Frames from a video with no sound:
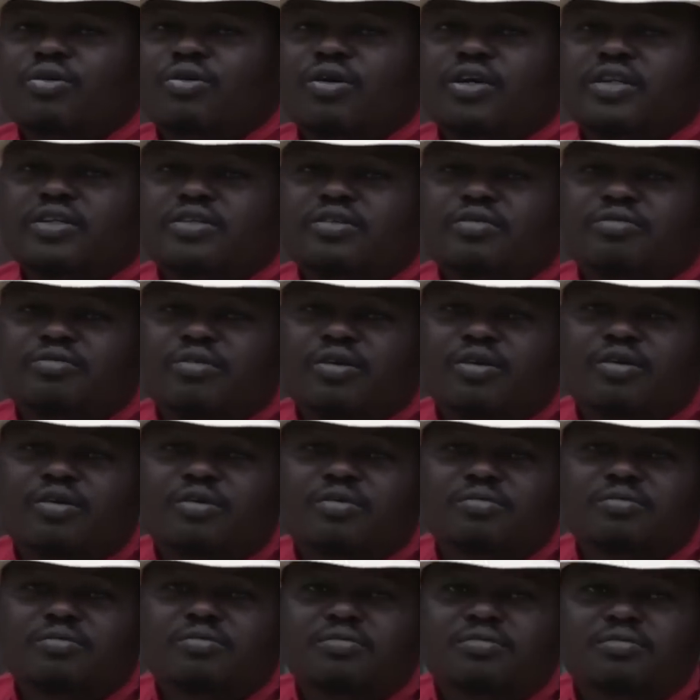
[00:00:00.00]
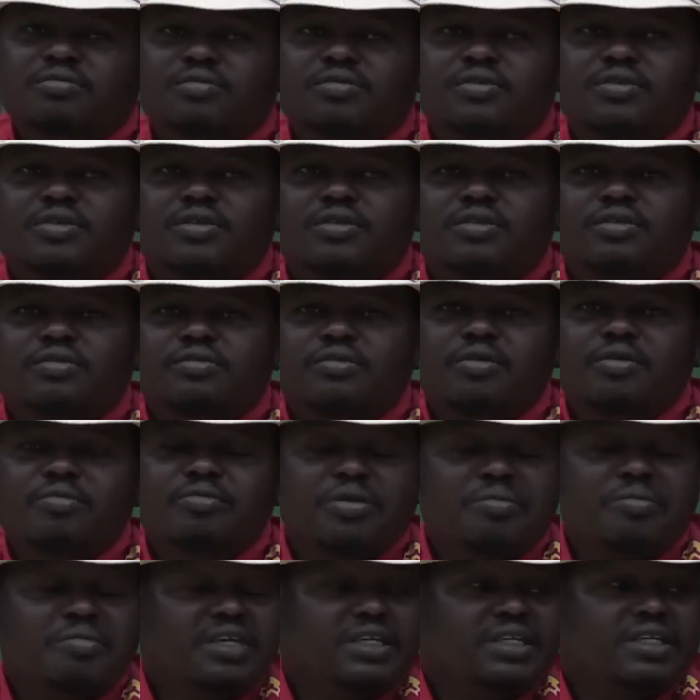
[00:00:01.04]
colleagues from
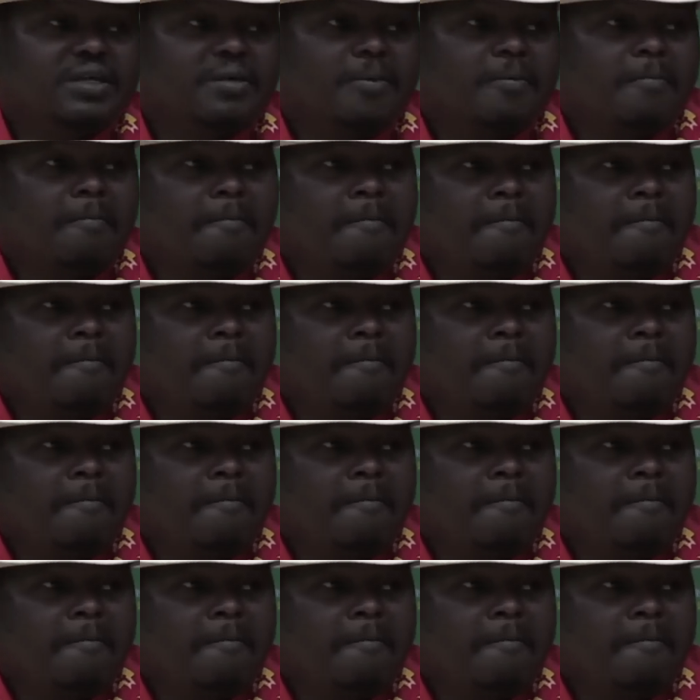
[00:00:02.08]
the media.